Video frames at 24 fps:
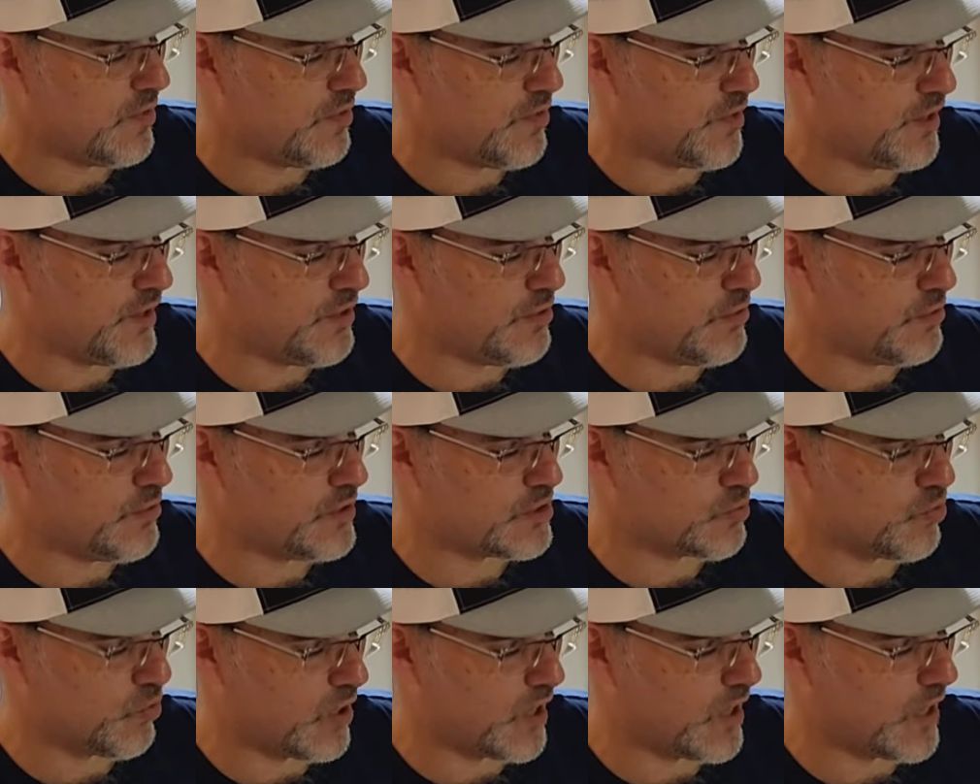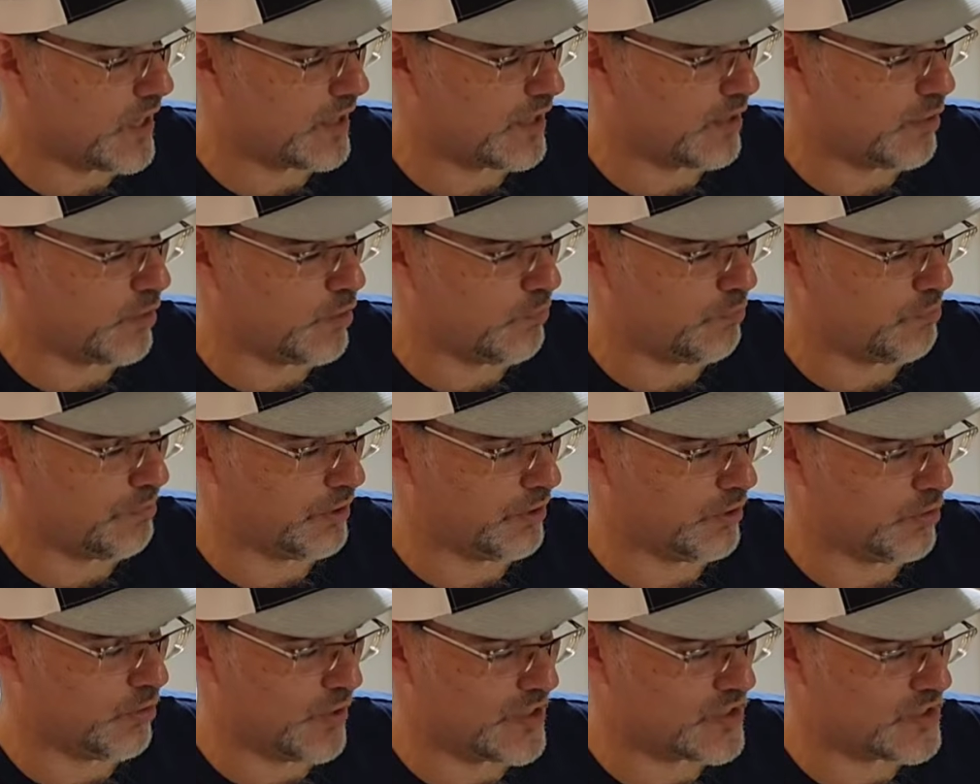thunderous rock, or
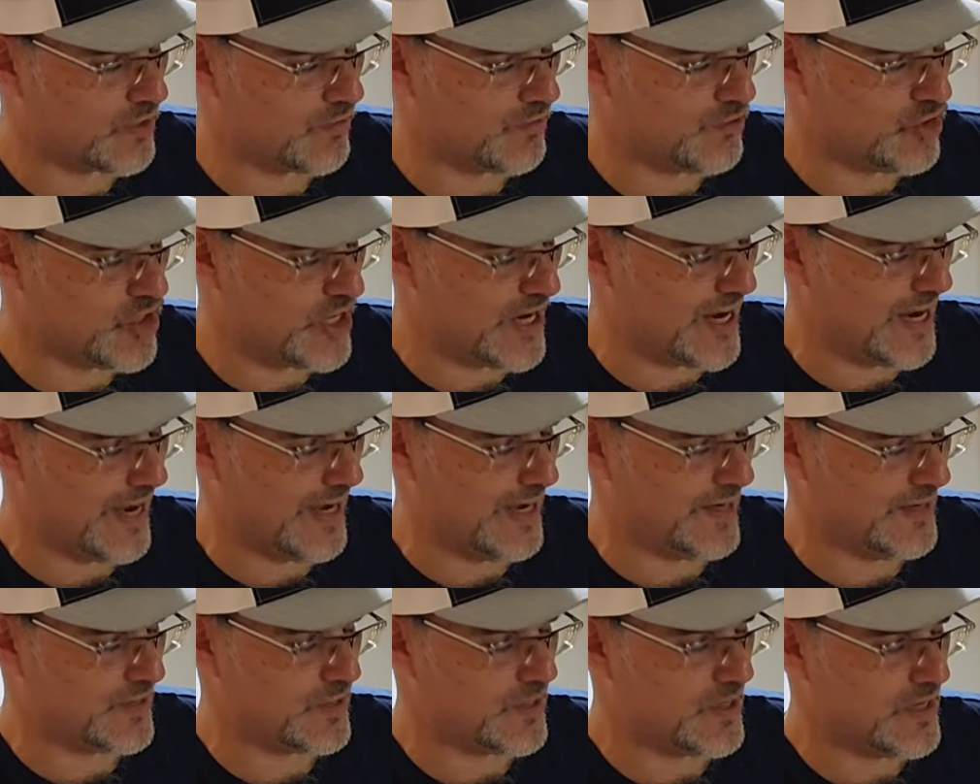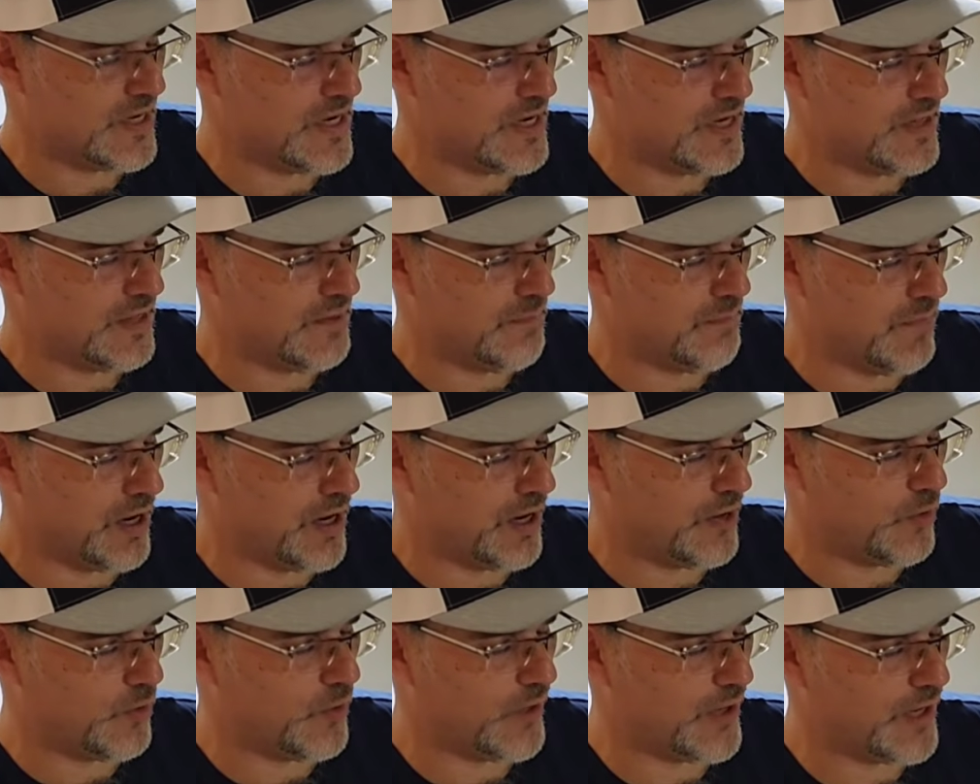progressive jazz, the
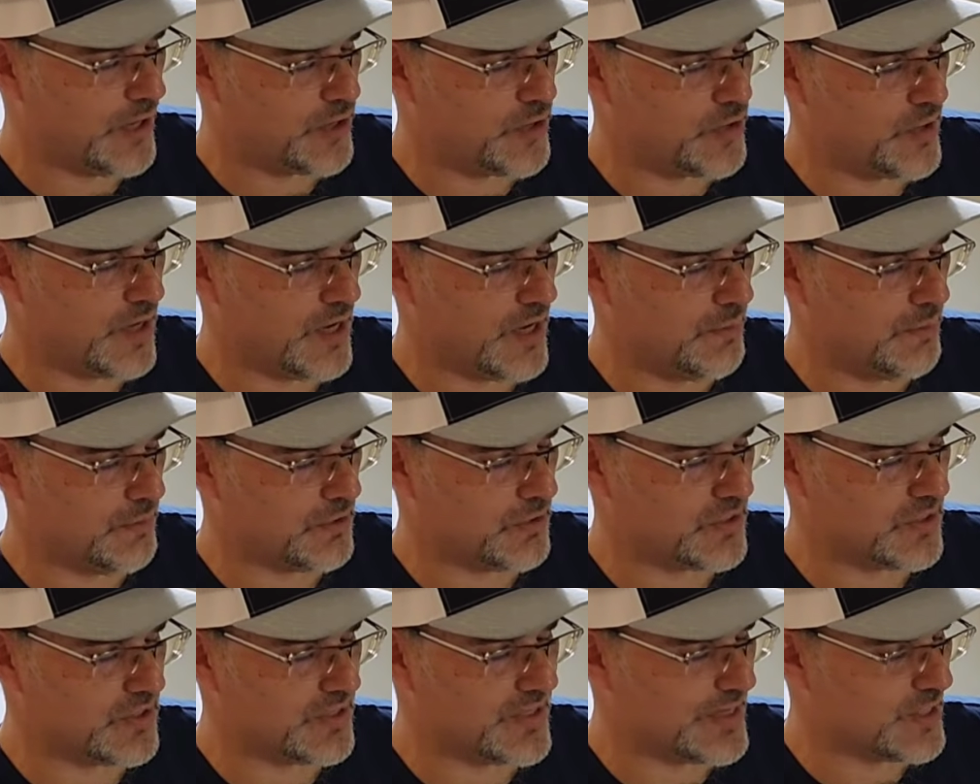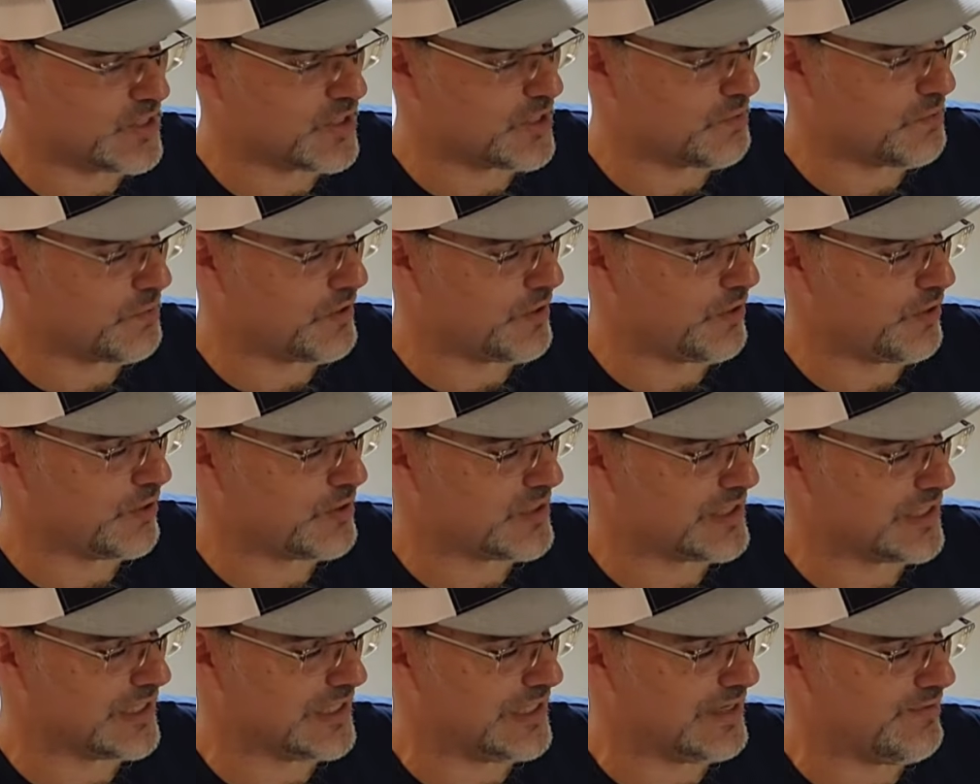Model 100 almost
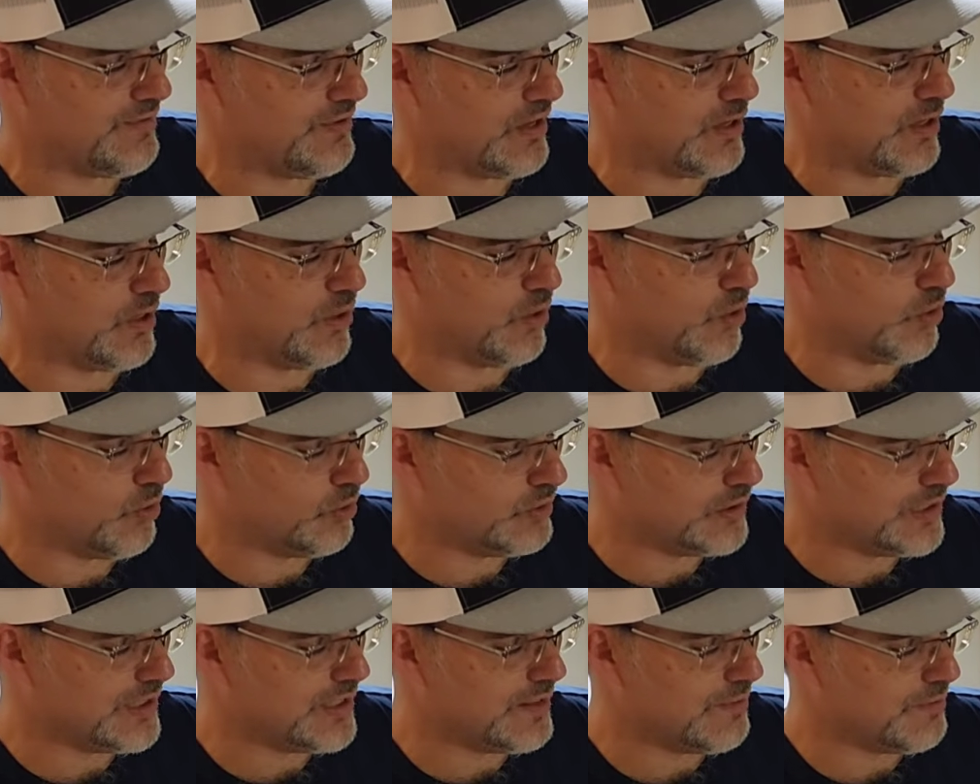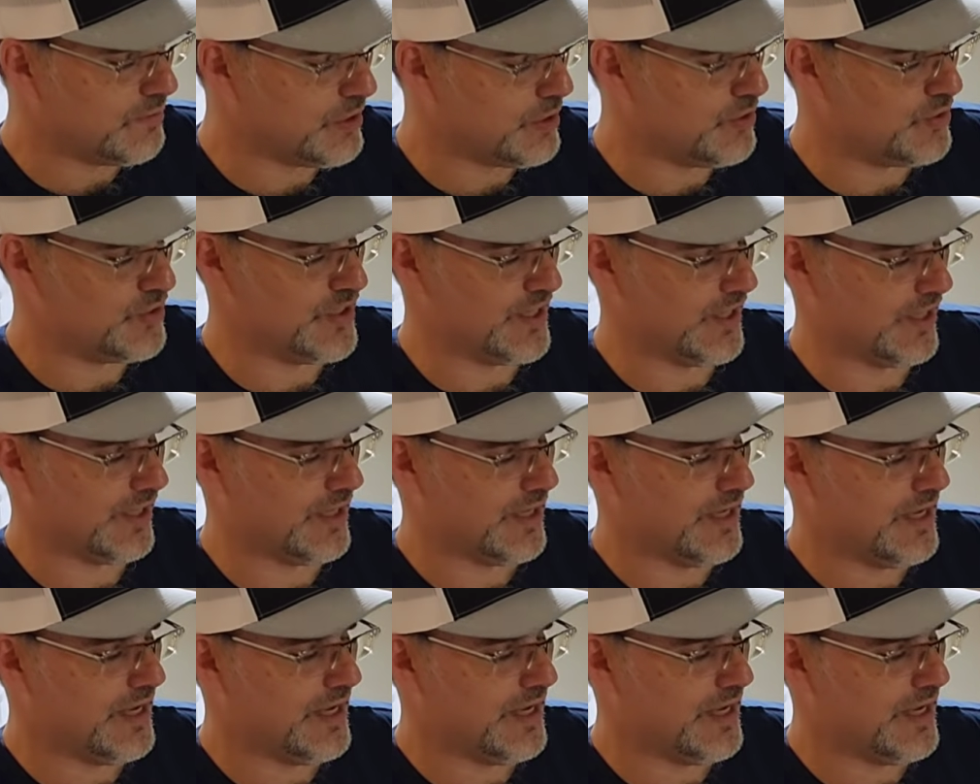disappears, leaving only the music.